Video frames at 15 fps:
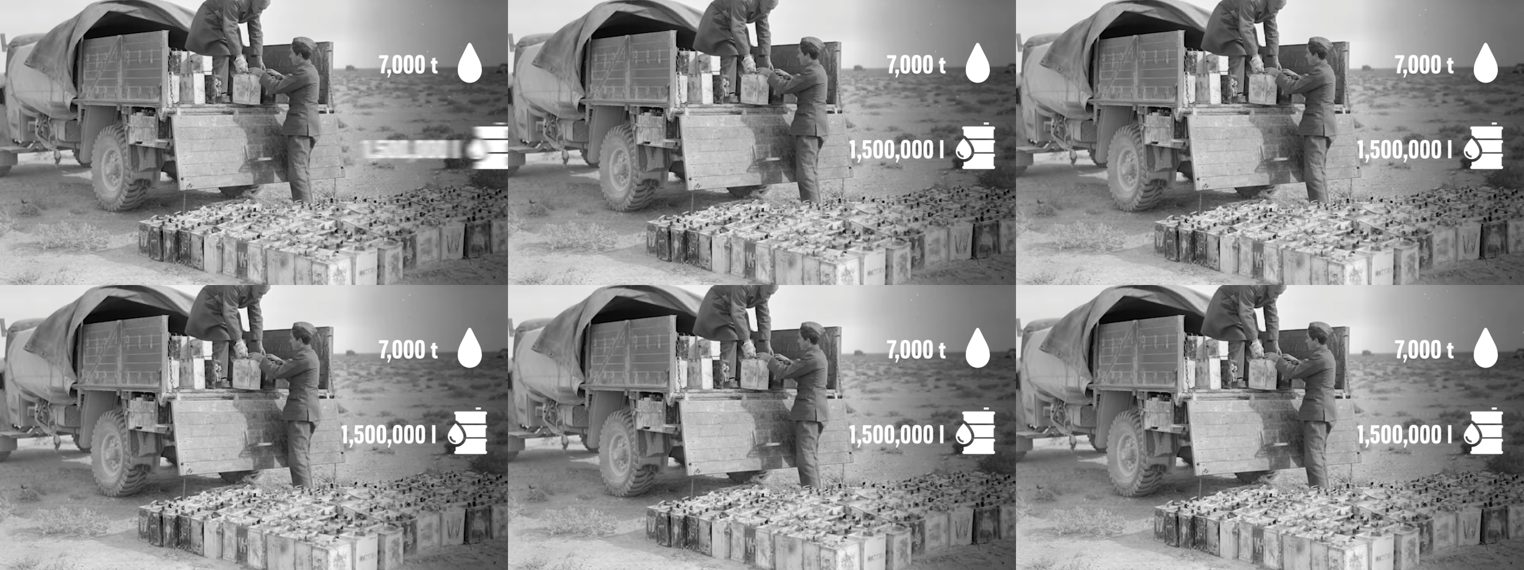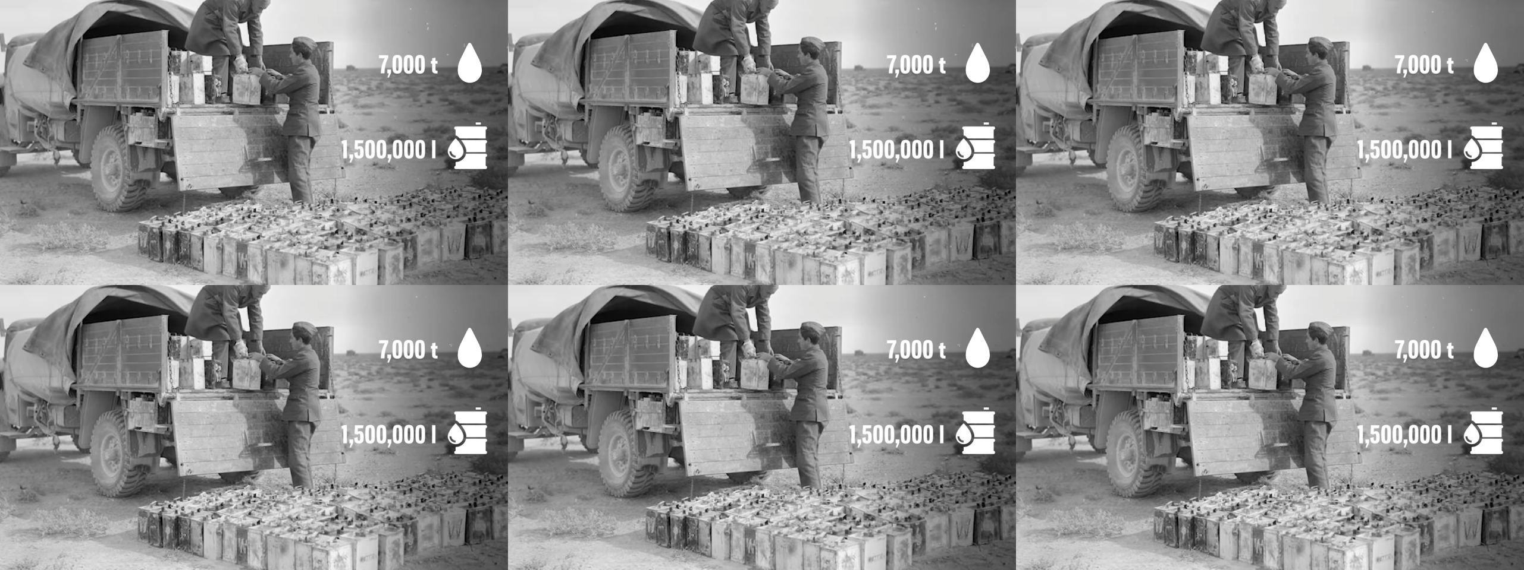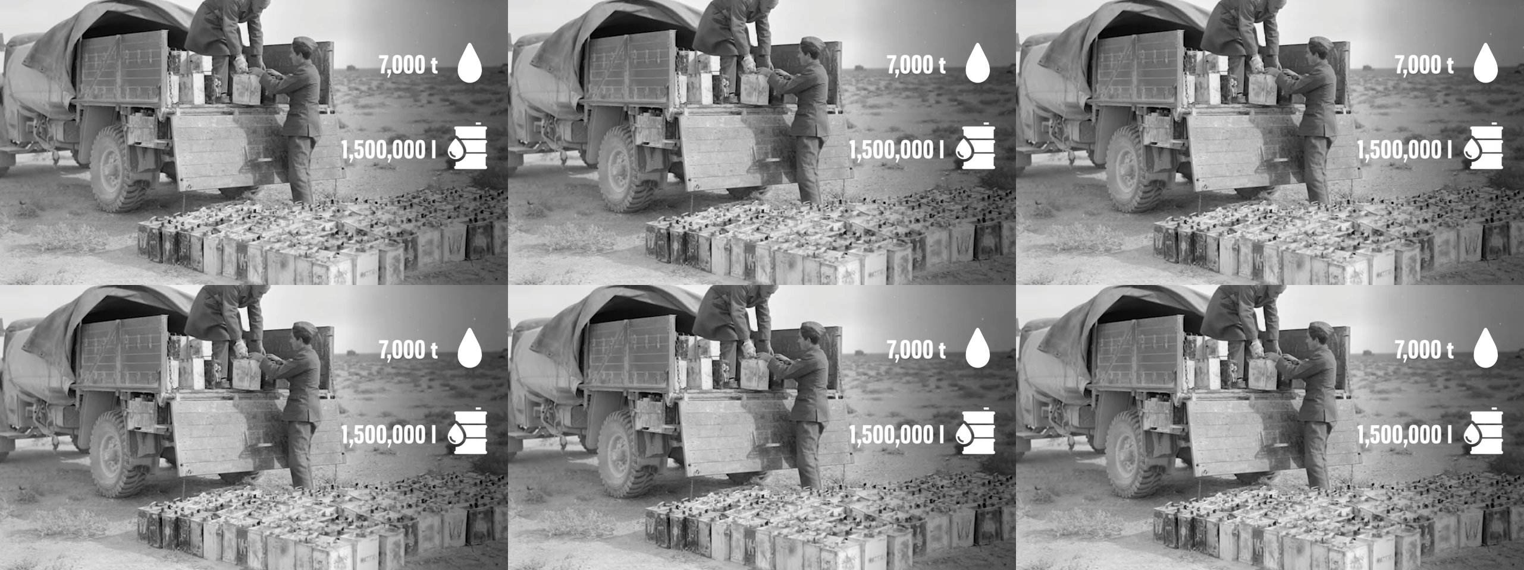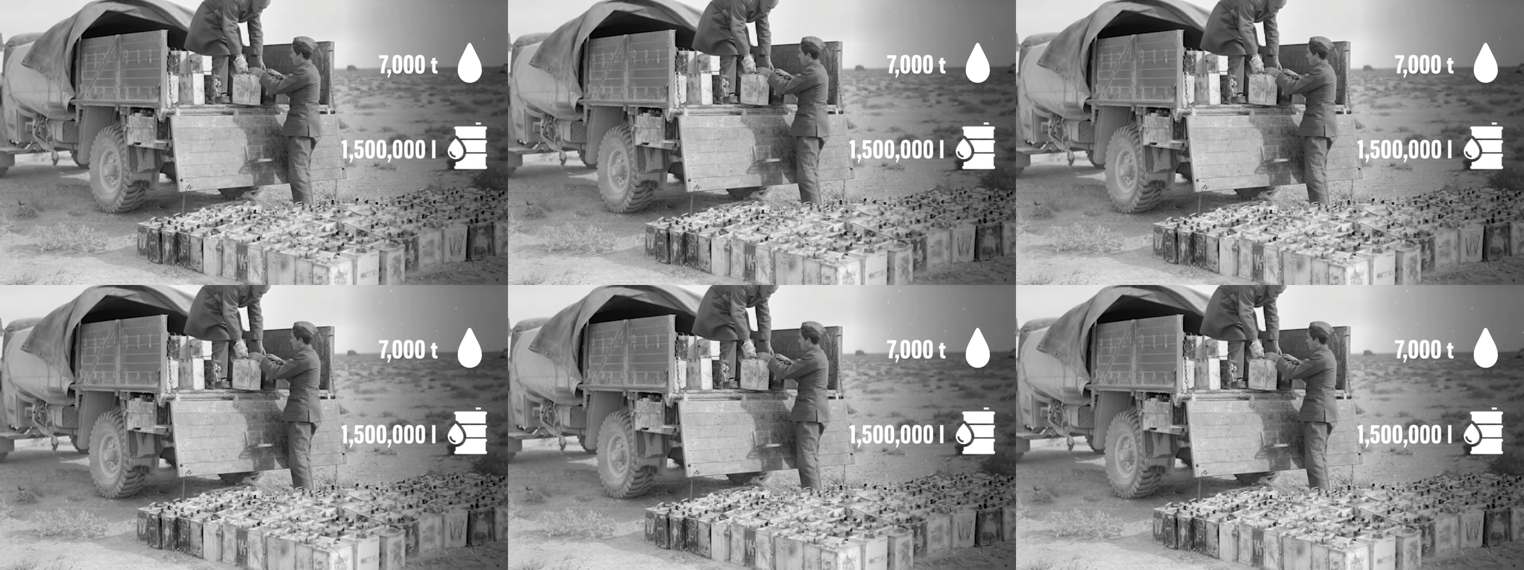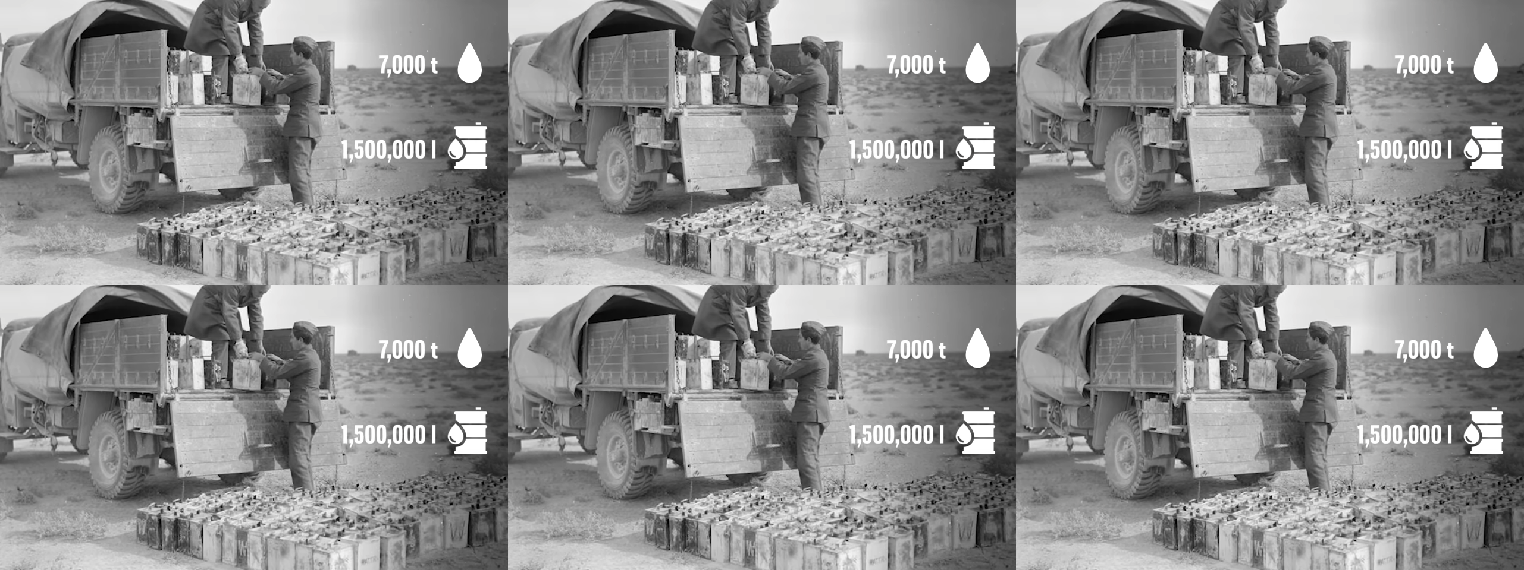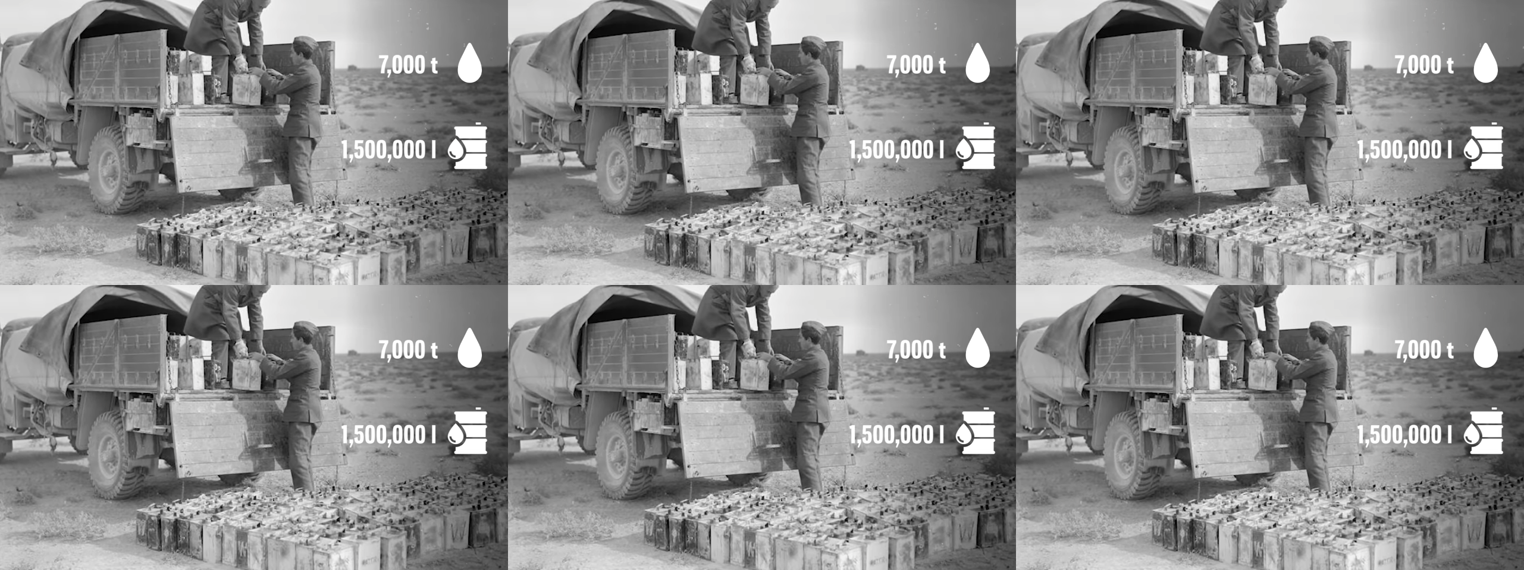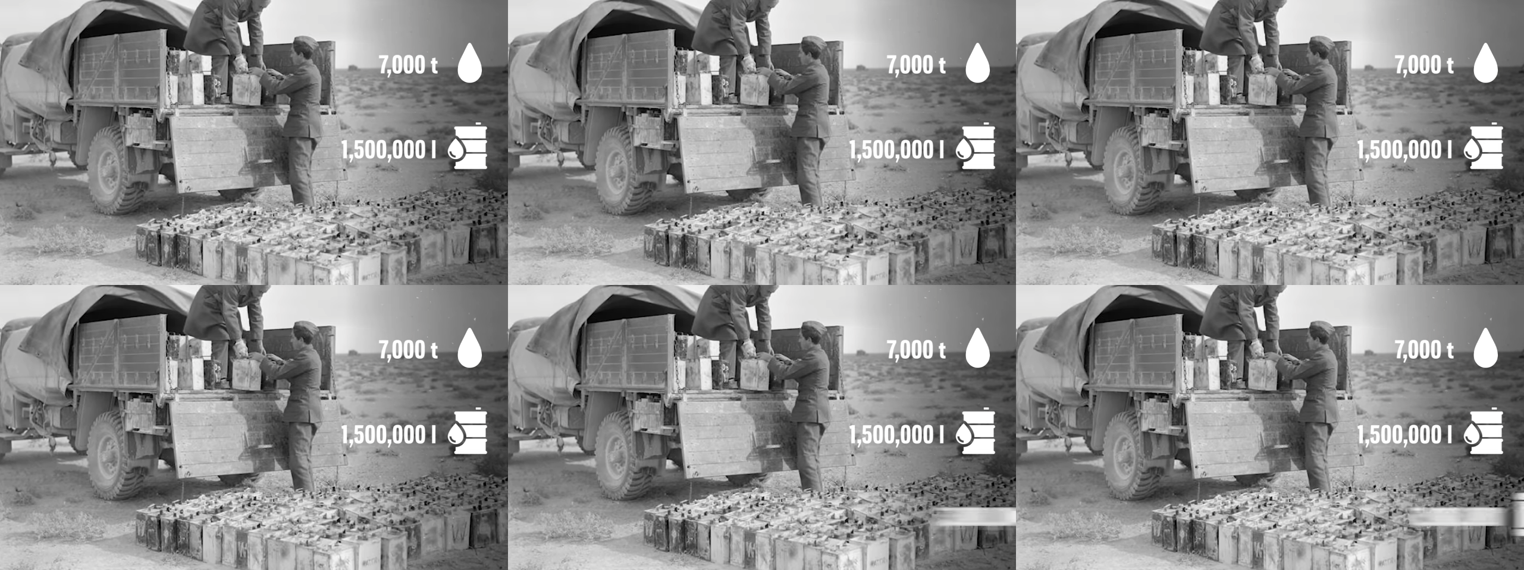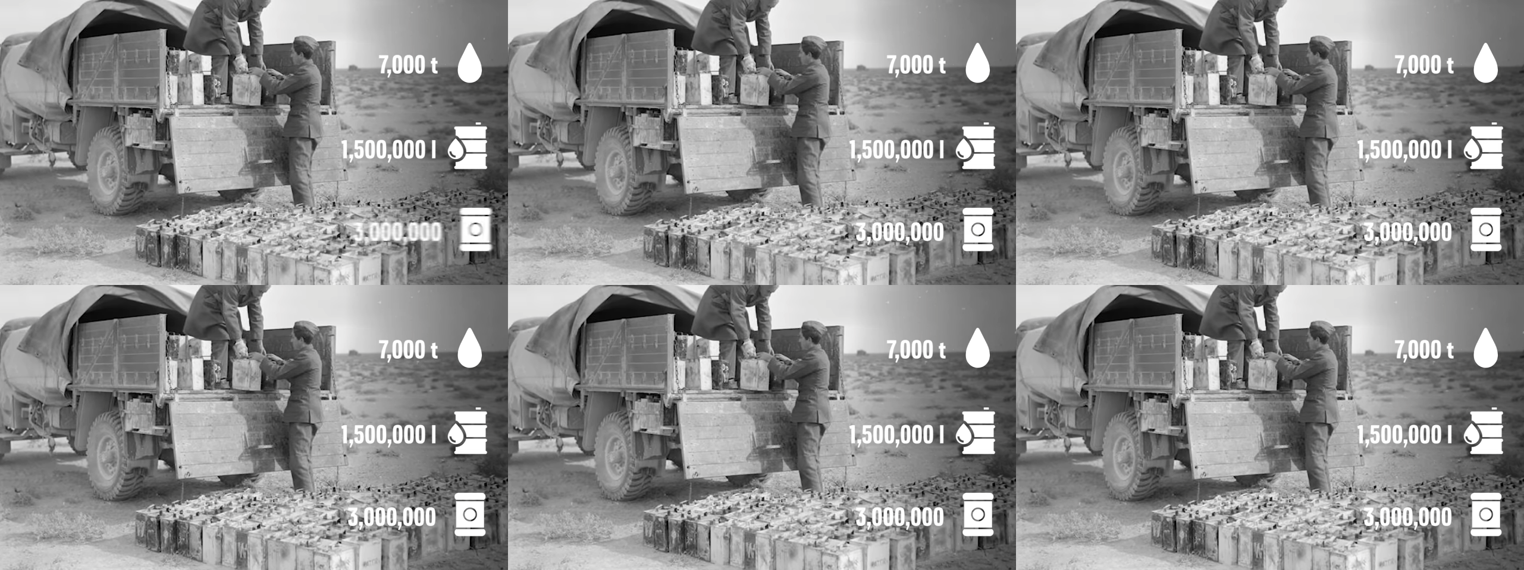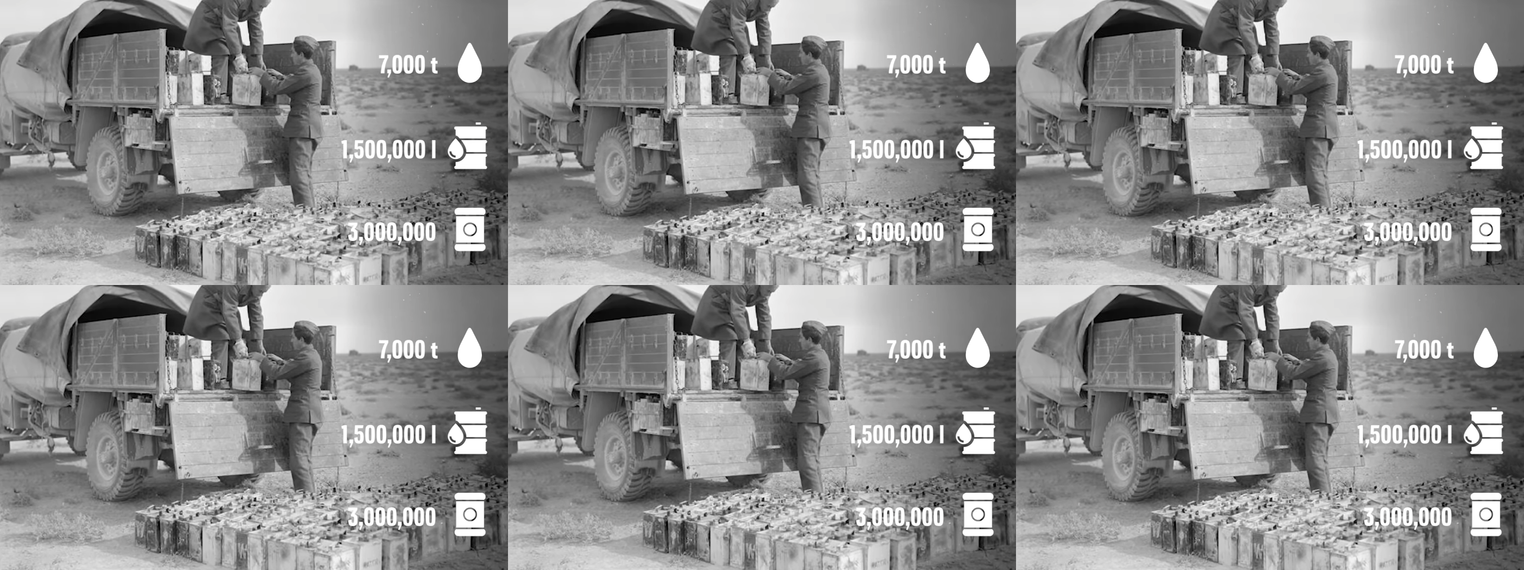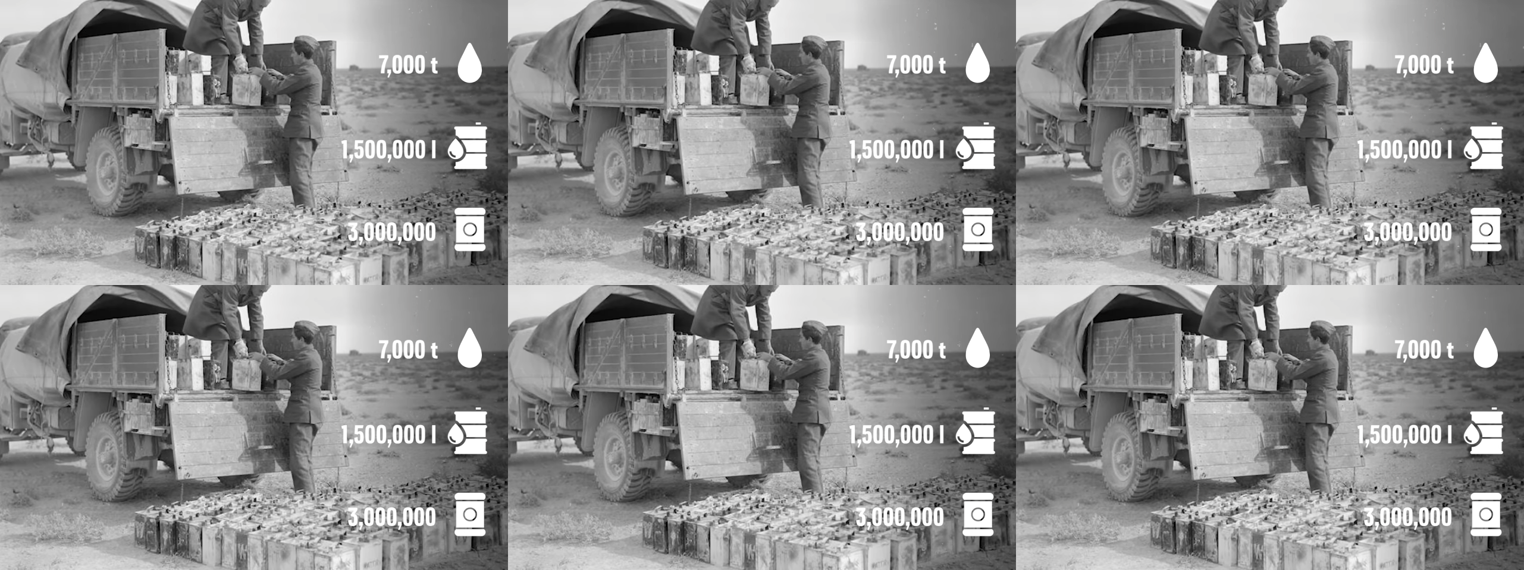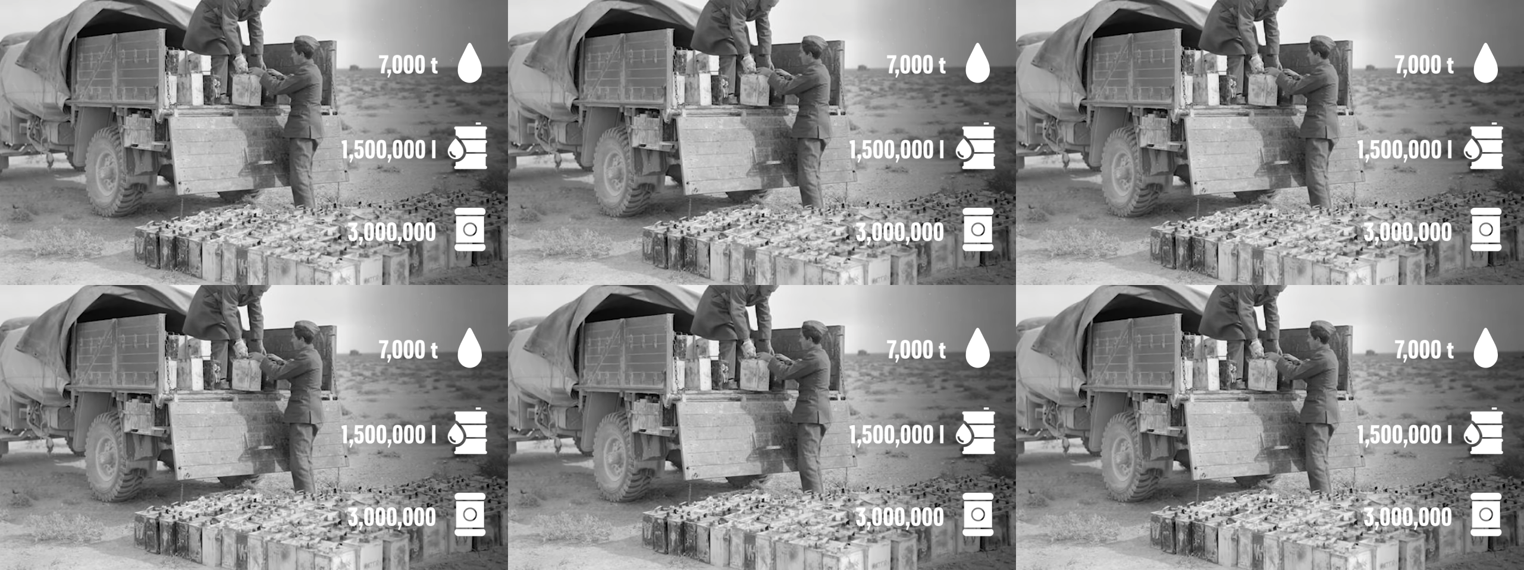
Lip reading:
[unreadable: no face in view]